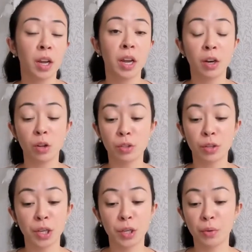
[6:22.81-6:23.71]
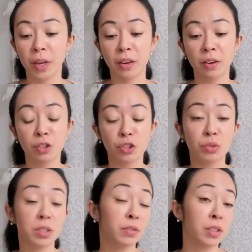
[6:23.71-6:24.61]
and also here you cannot
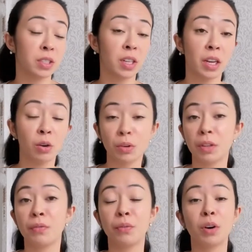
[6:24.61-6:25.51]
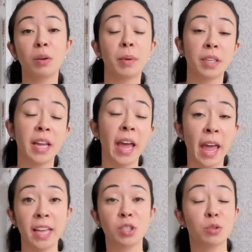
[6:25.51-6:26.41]
choose if it's like only four but it
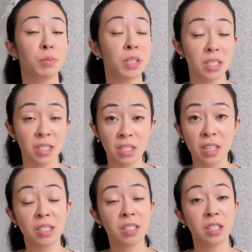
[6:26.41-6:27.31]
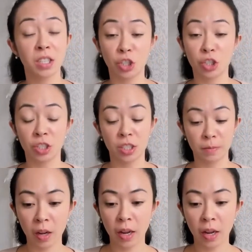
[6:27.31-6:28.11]
has to be six digits.